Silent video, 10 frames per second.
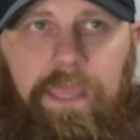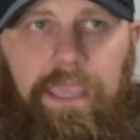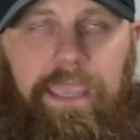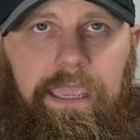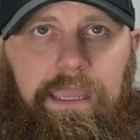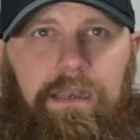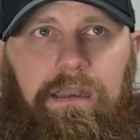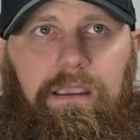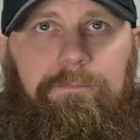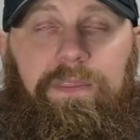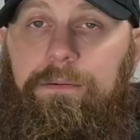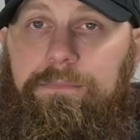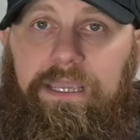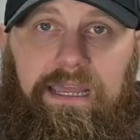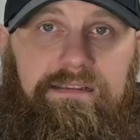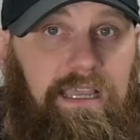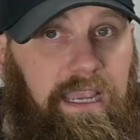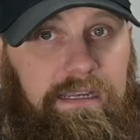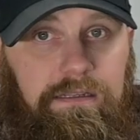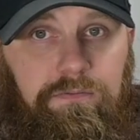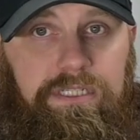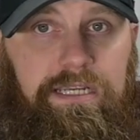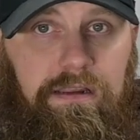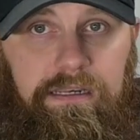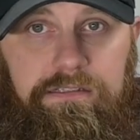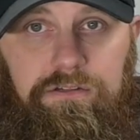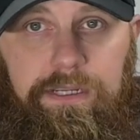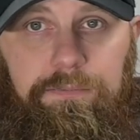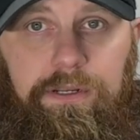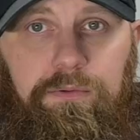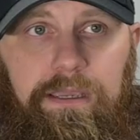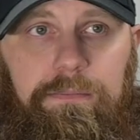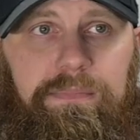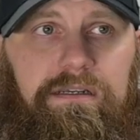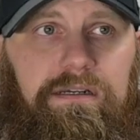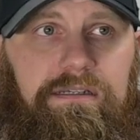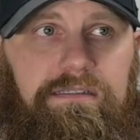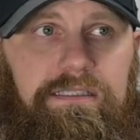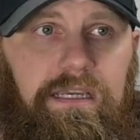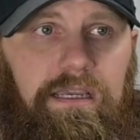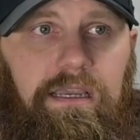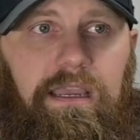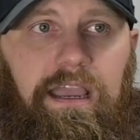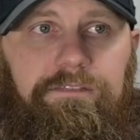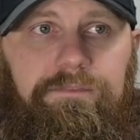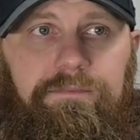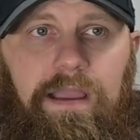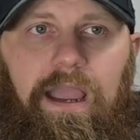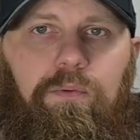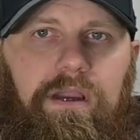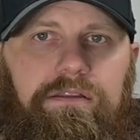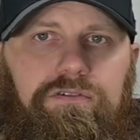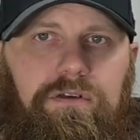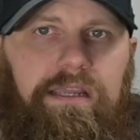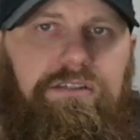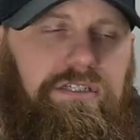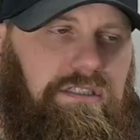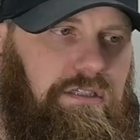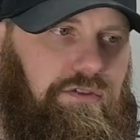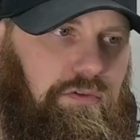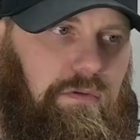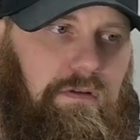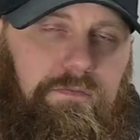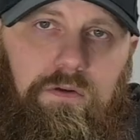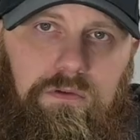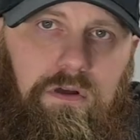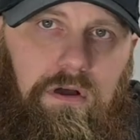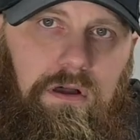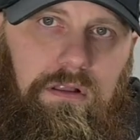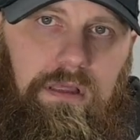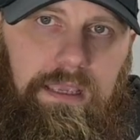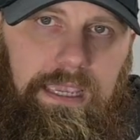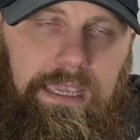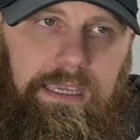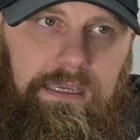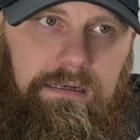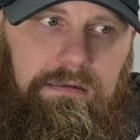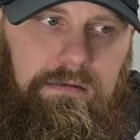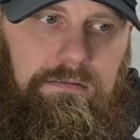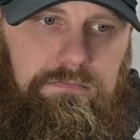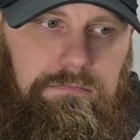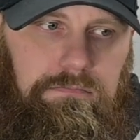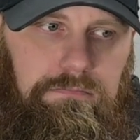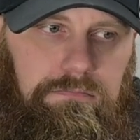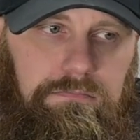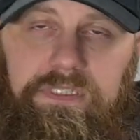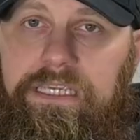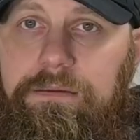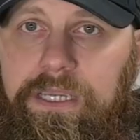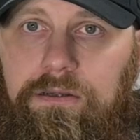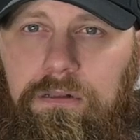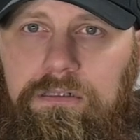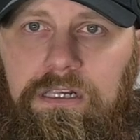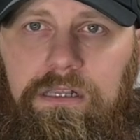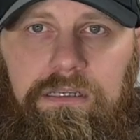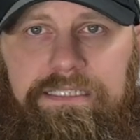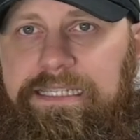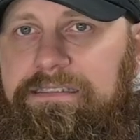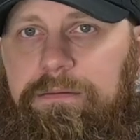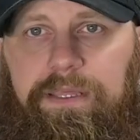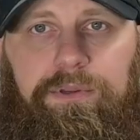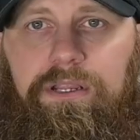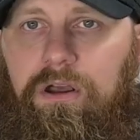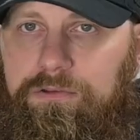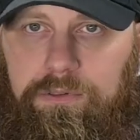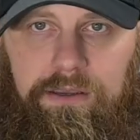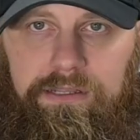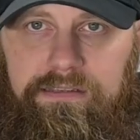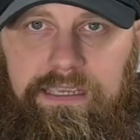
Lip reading: And I'm gonna be honest, I didn't reach out on Instagram right away because I wanted to try just to do phone call and email, because that's something that we can all do nowadays.